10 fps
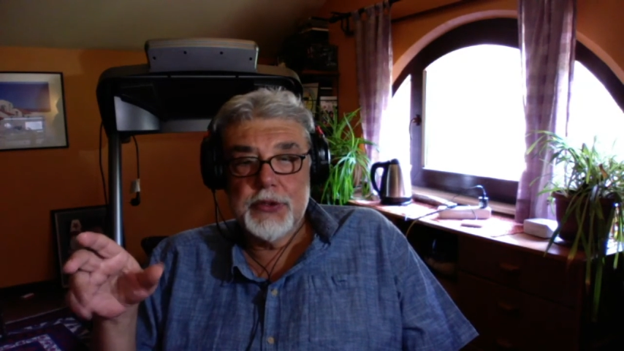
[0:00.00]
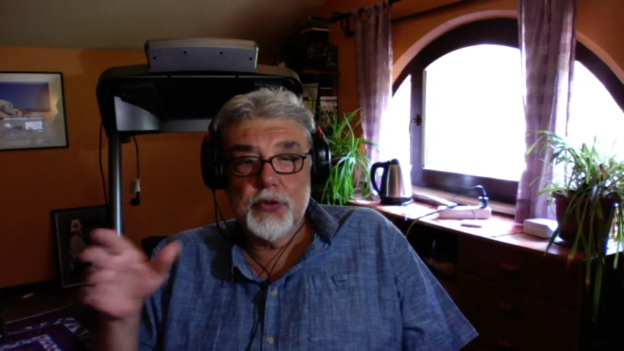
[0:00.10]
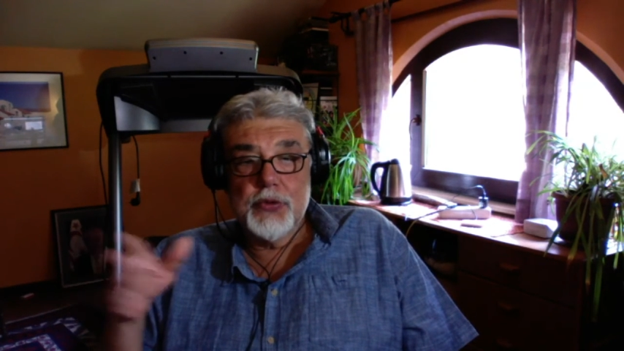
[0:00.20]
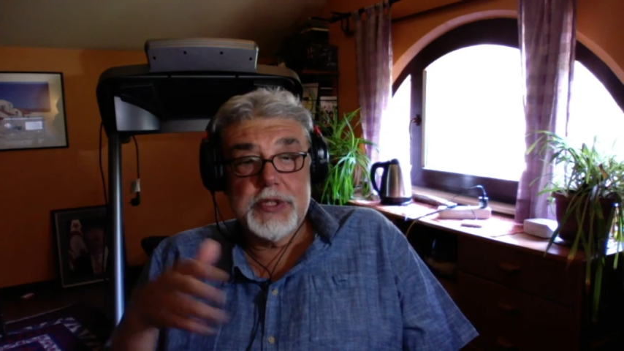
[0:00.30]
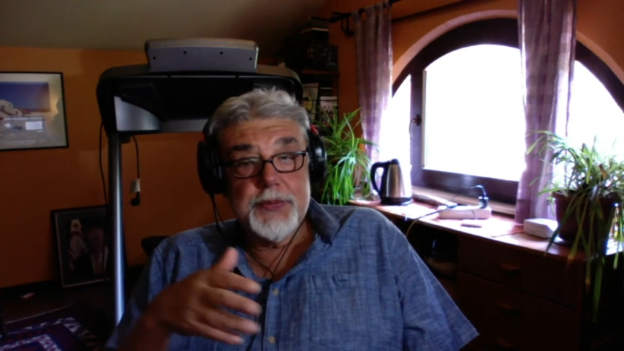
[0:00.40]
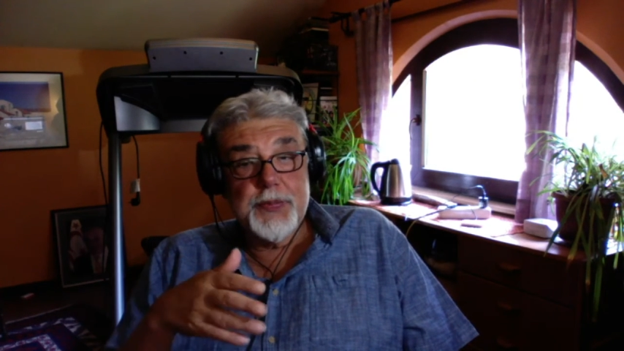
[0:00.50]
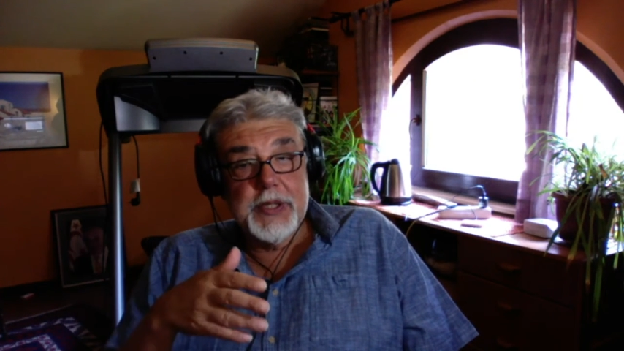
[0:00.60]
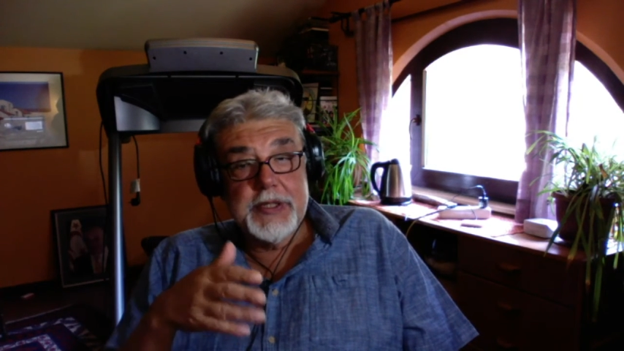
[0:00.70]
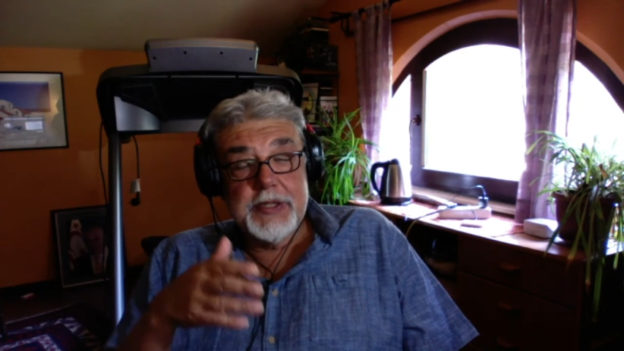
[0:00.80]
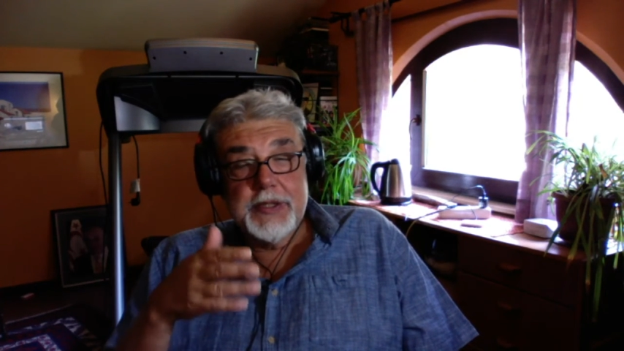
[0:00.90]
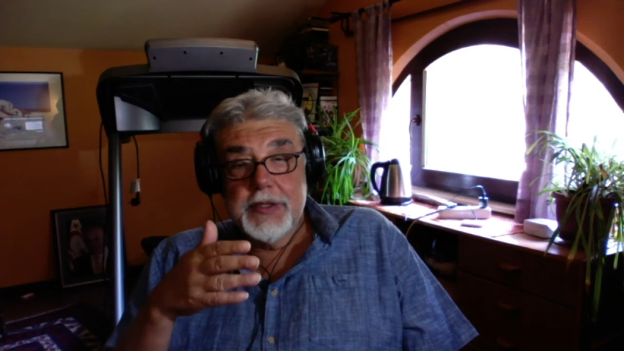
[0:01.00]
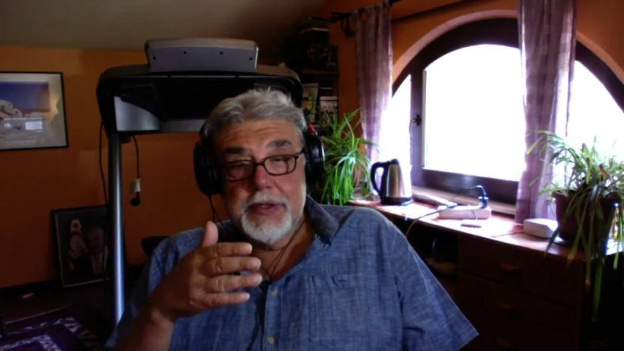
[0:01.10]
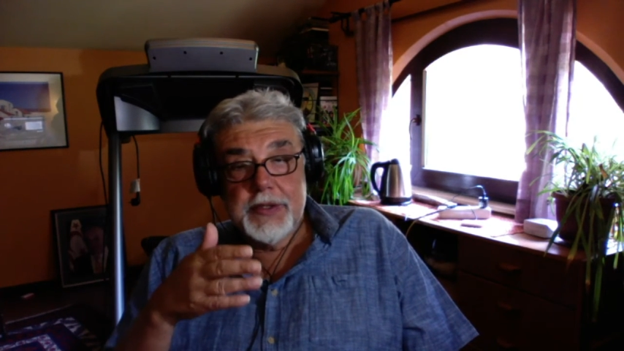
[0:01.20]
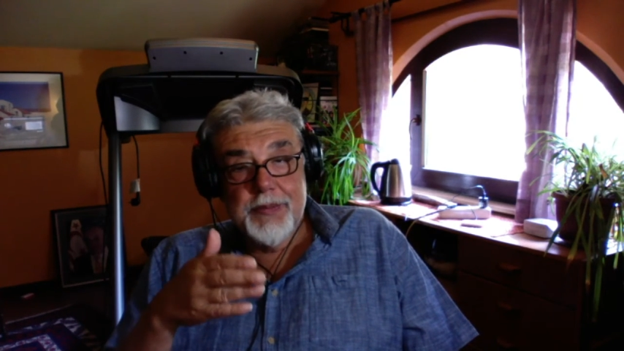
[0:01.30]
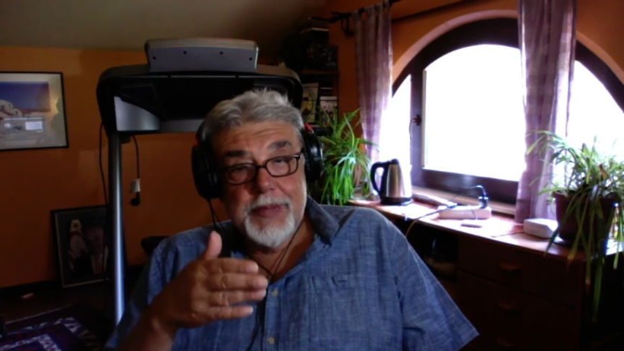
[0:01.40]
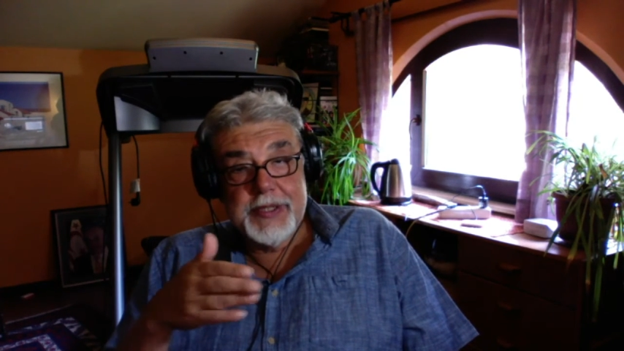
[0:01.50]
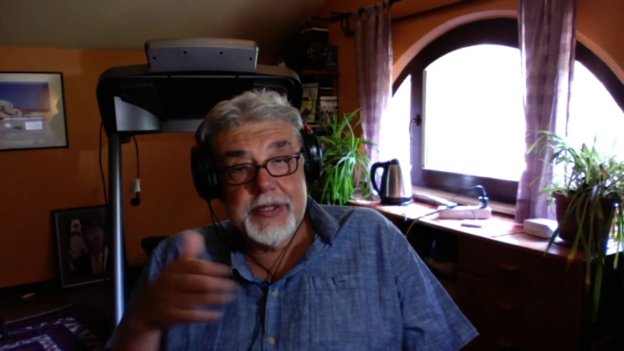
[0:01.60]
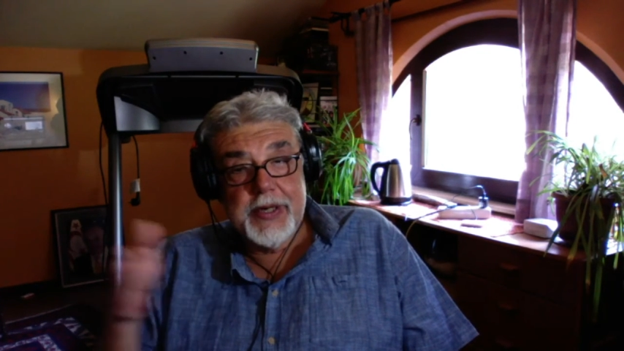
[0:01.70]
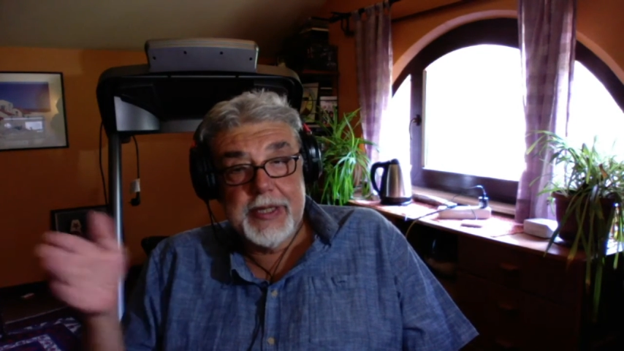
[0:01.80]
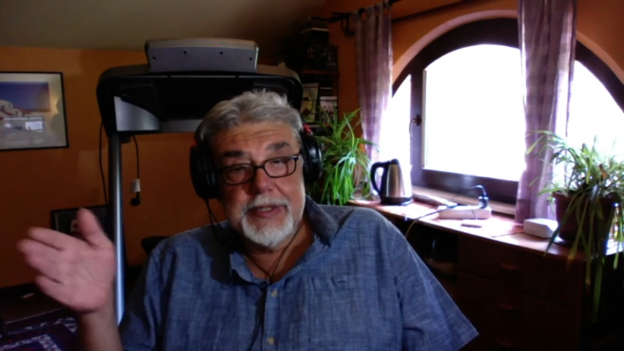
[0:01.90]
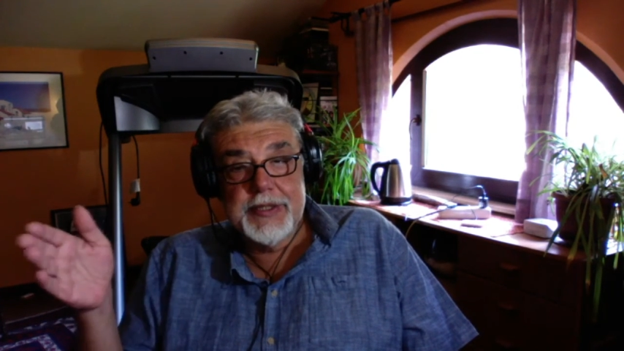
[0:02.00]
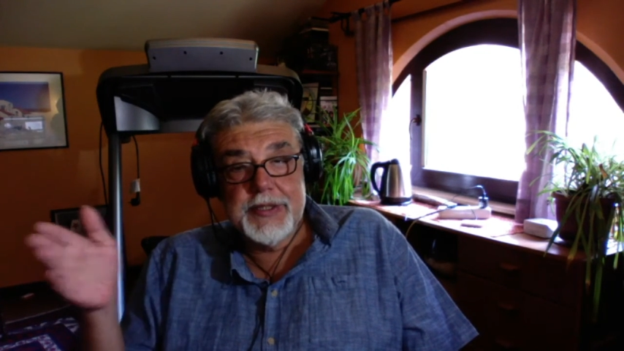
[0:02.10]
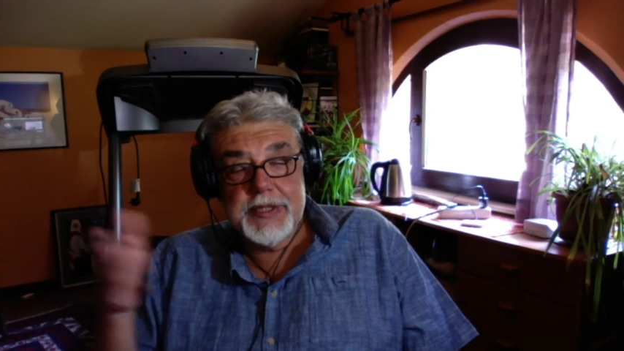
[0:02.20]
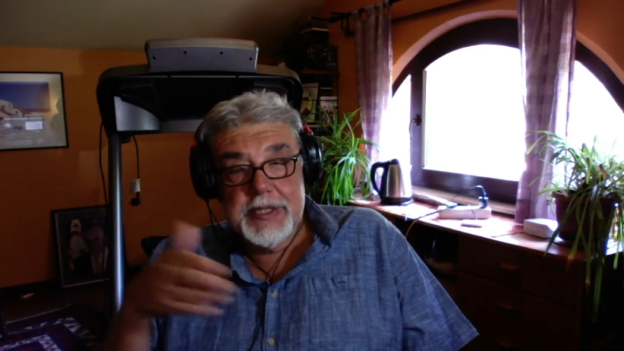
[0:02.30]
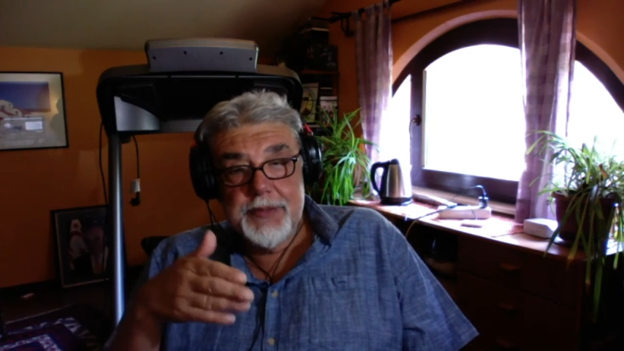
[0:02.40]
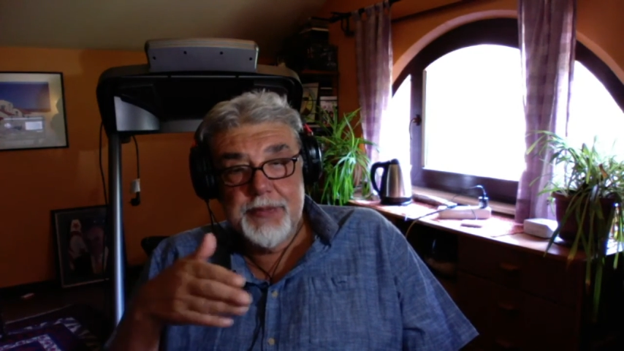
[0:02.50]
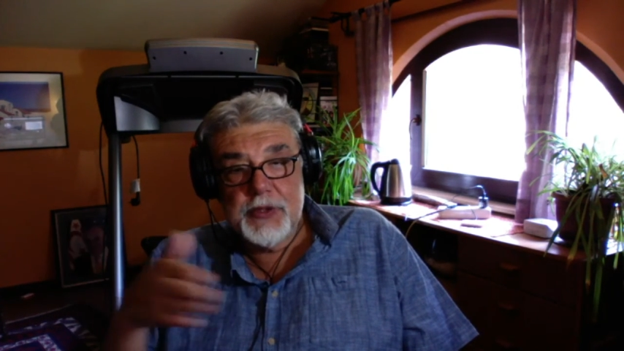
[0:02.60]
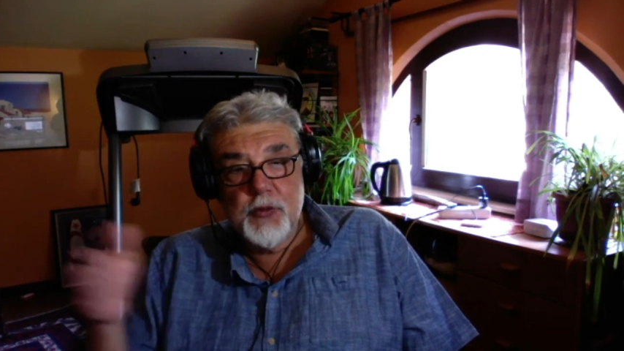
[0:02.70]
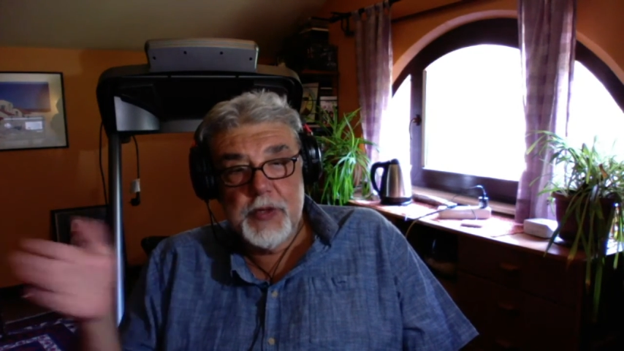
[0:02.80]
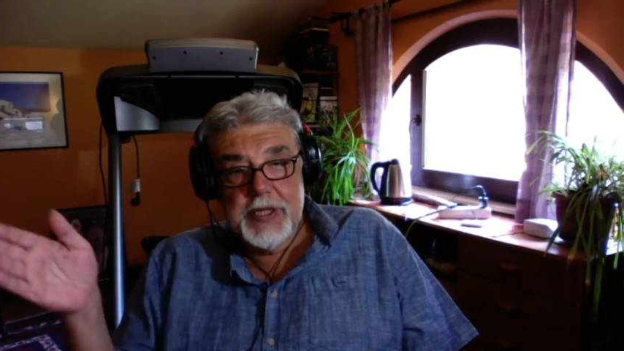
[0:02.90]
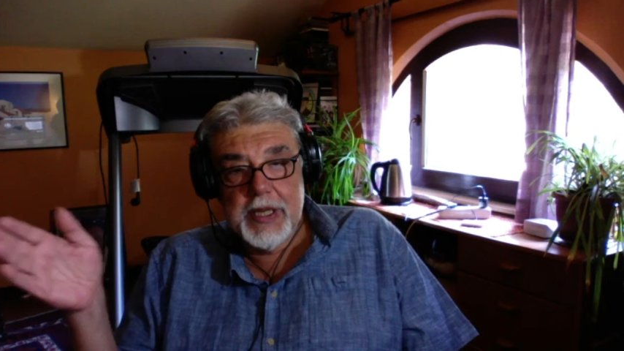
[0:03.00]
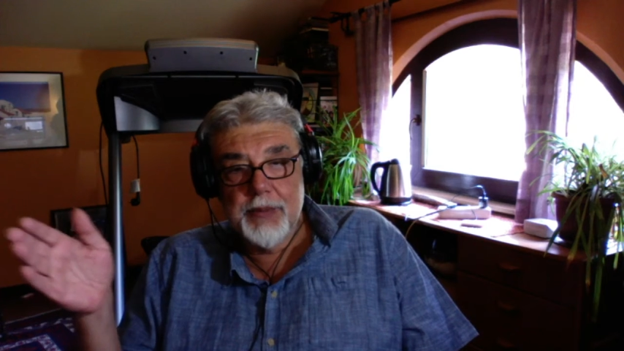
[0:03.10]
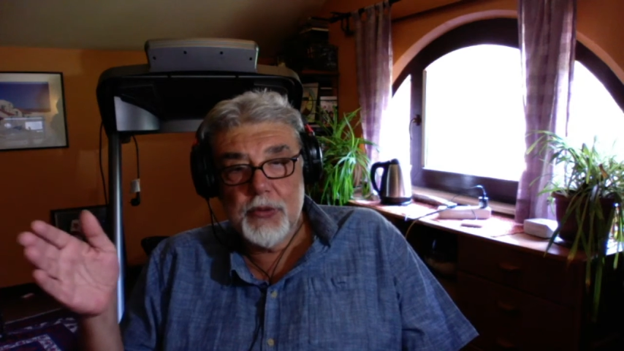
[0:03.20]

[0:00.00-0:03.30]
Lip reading: to split the Mediterranean Sea between them,